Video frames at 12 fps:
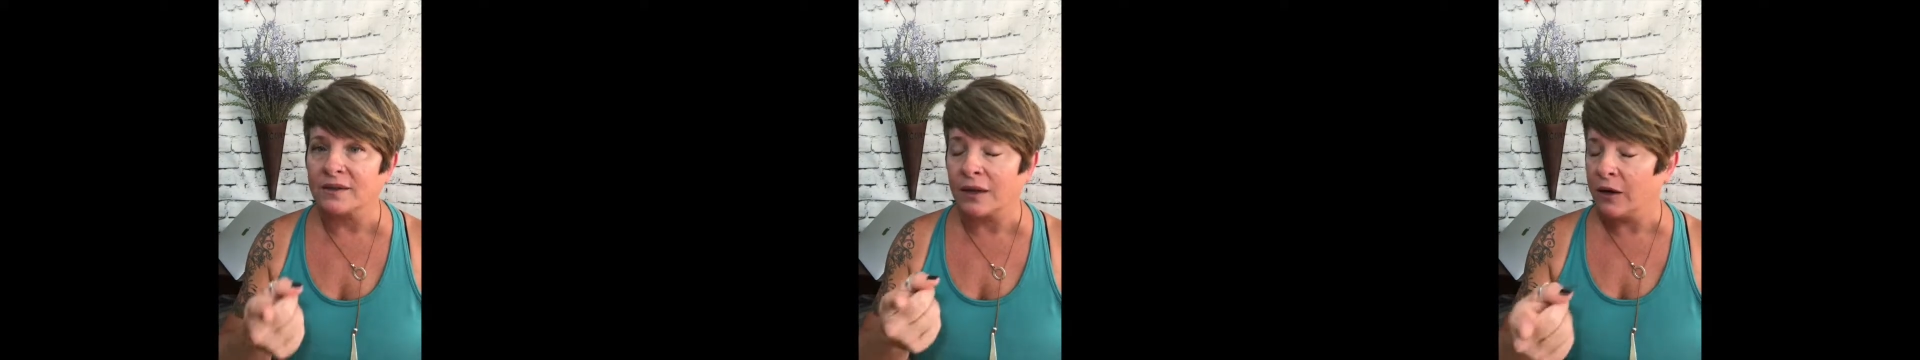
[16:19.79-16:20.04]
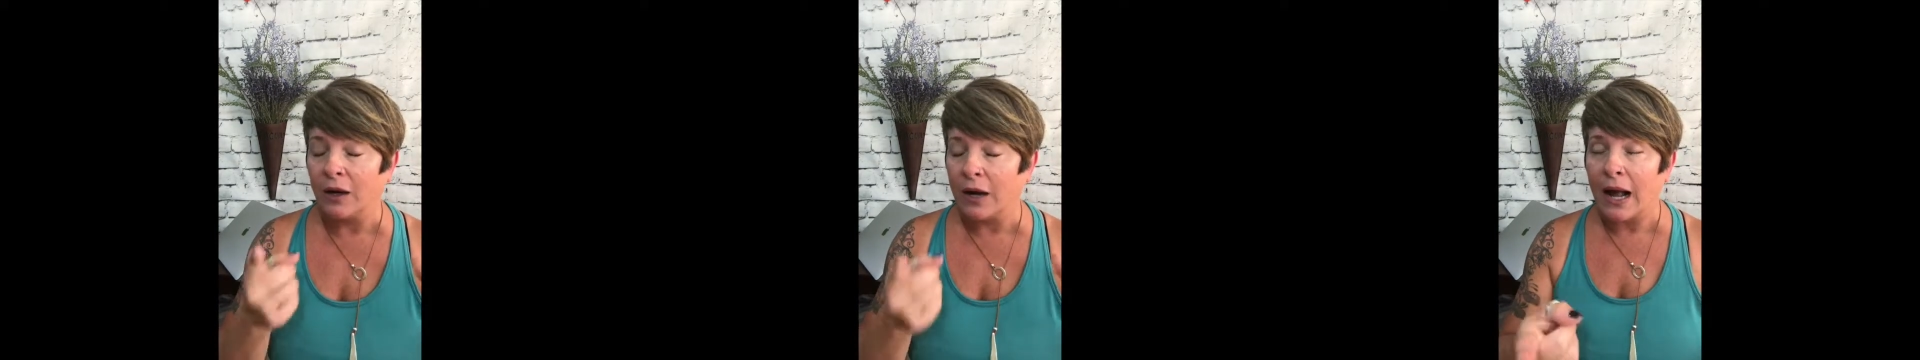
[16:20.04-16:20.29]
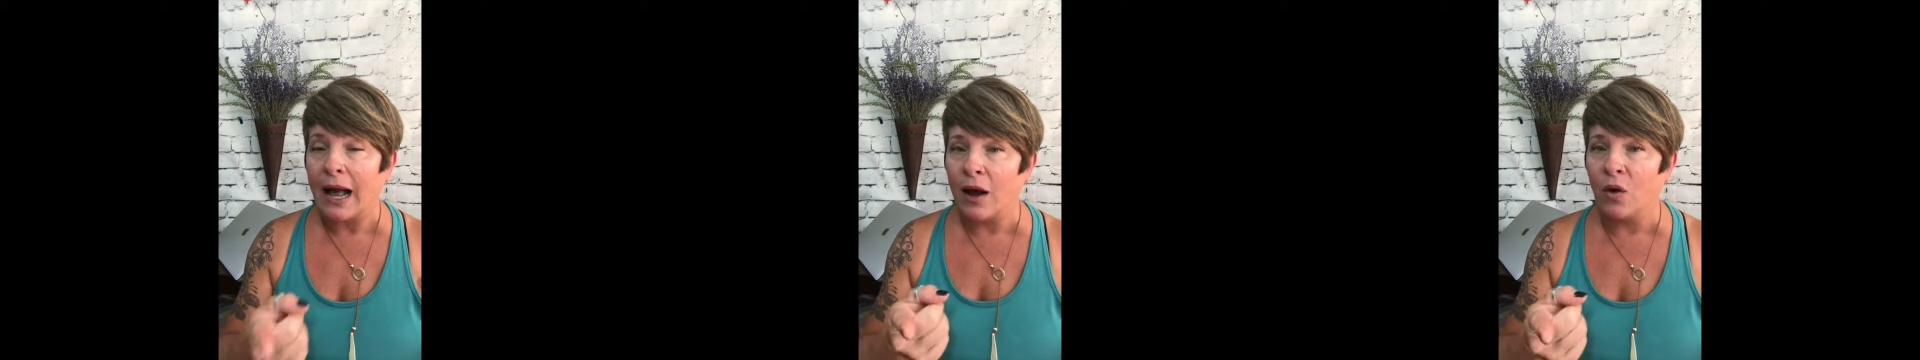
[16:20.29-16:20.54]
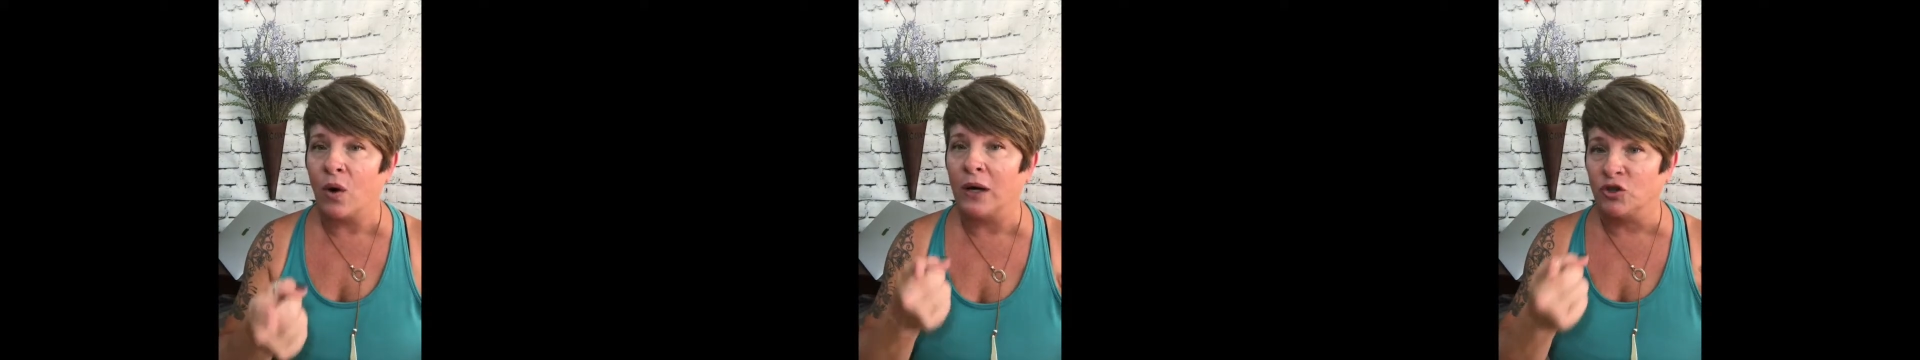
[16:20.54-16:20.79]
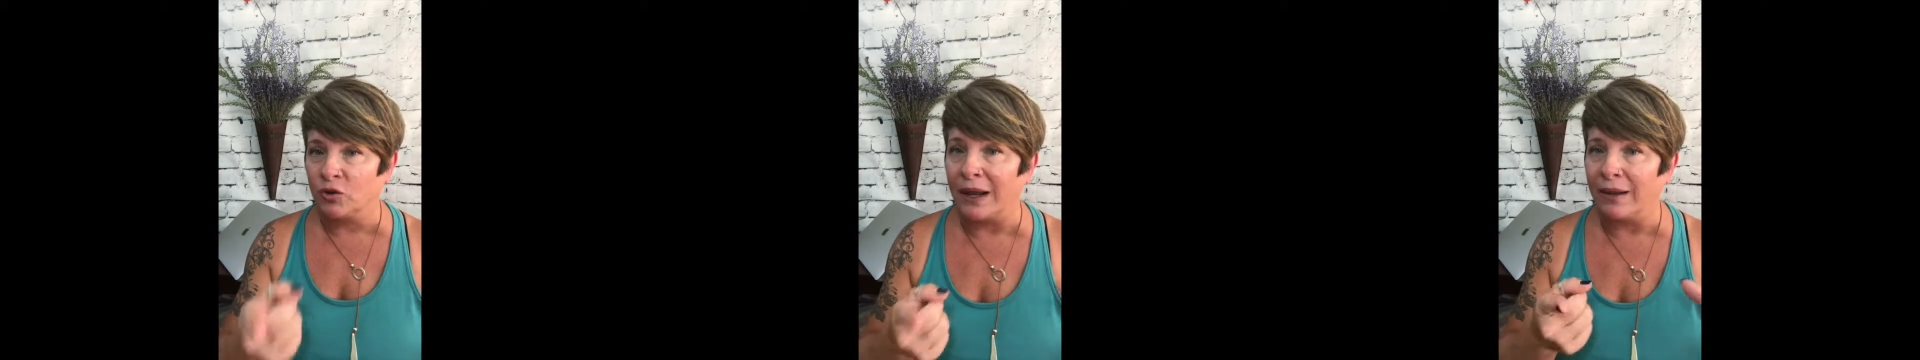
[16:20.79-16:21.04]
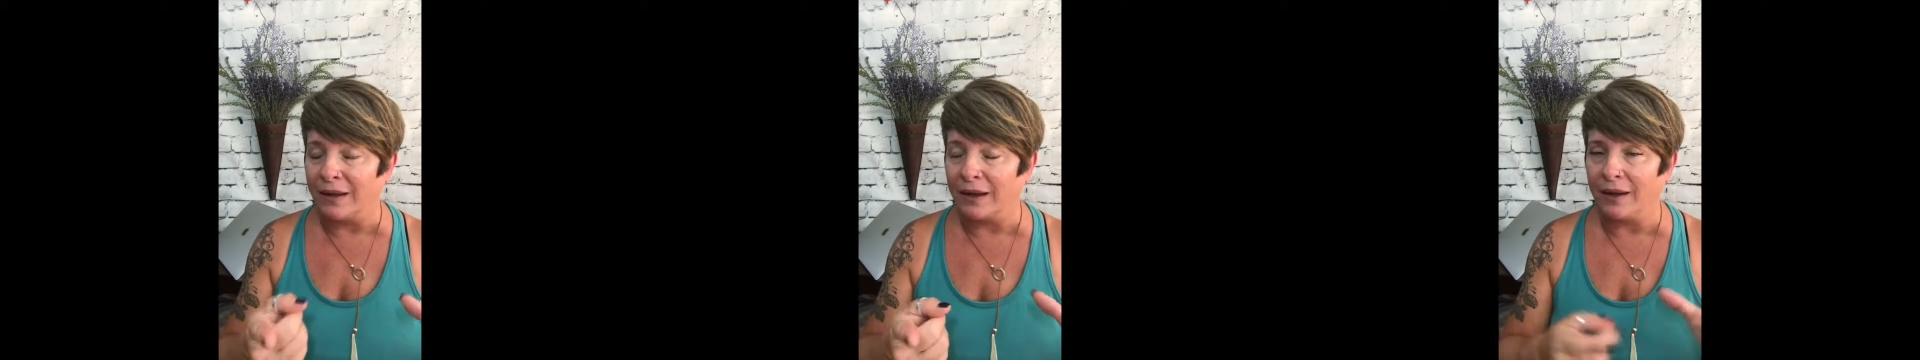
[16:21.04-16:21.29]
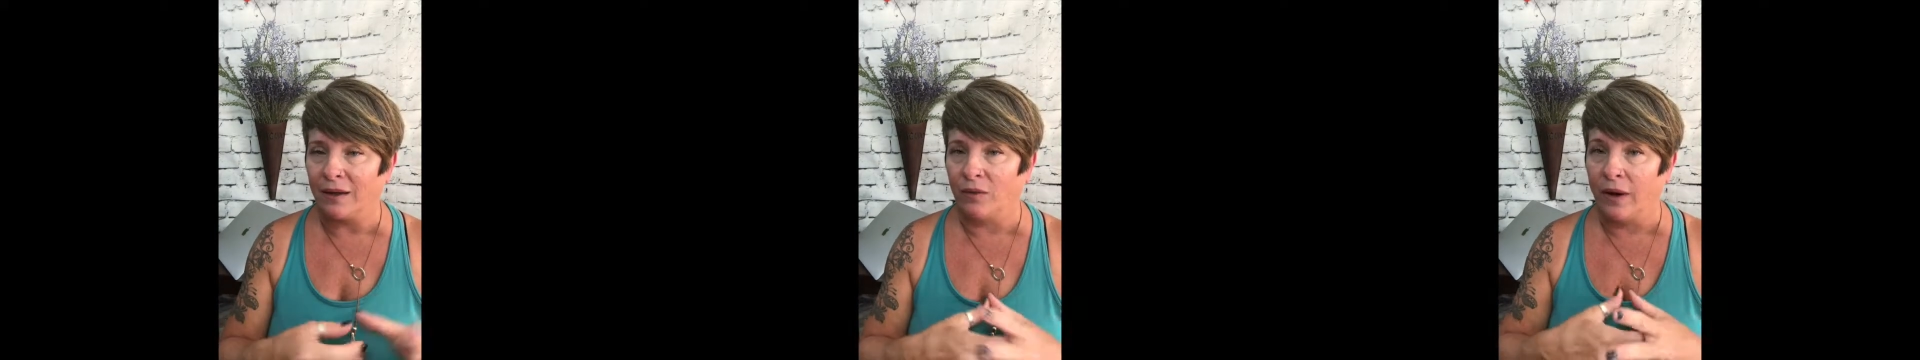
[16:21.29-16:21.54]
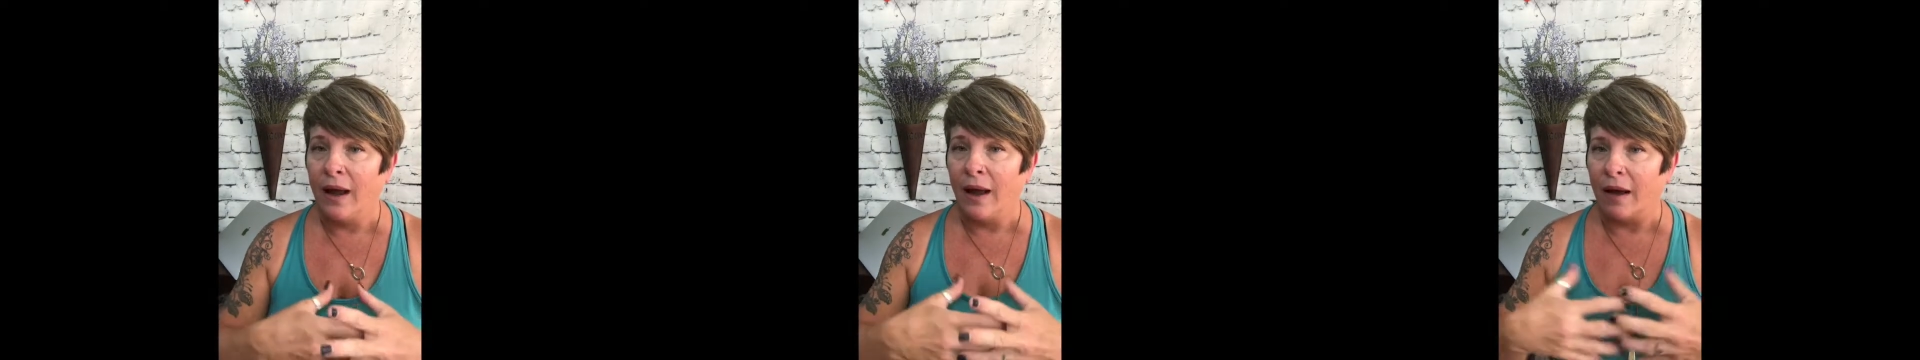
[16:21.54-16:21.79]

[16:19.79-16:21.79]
adrenaline can